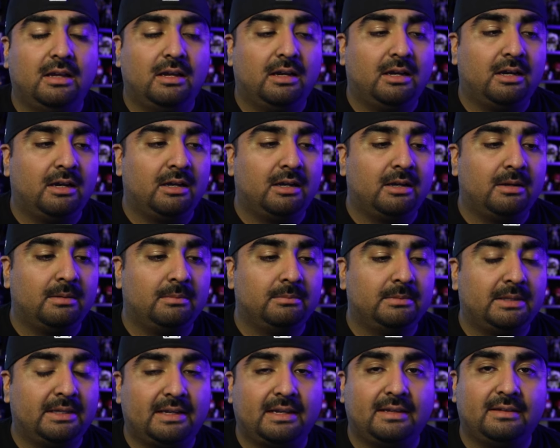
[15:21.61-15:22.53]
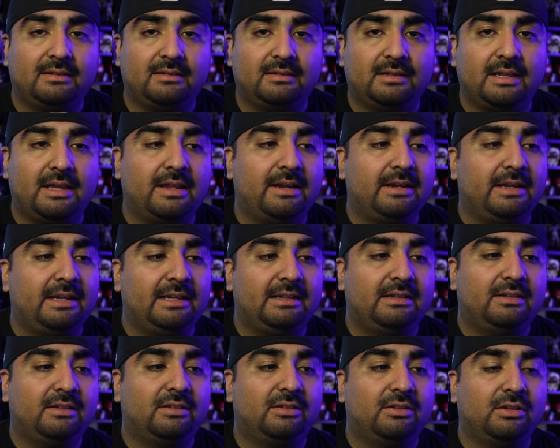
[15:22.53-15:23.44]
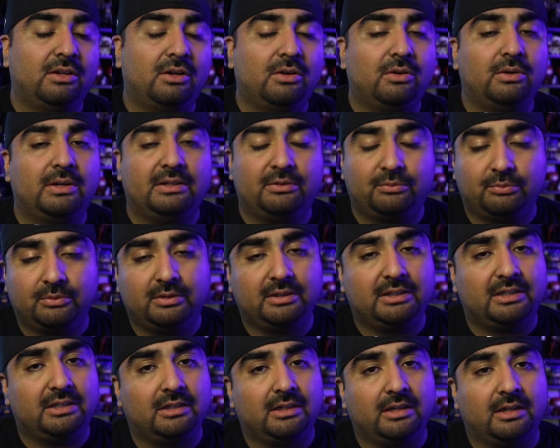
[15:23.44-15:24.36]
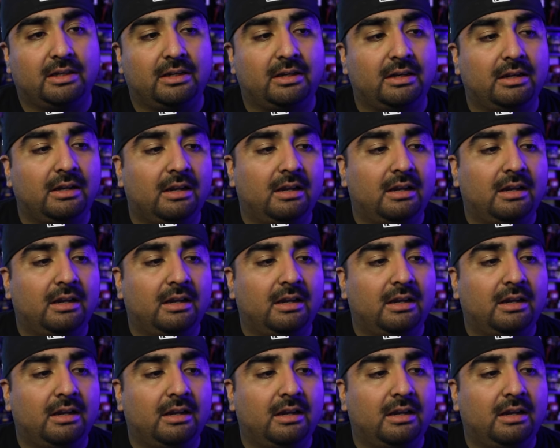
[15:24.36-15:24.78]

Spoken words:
Like I said, it's really good.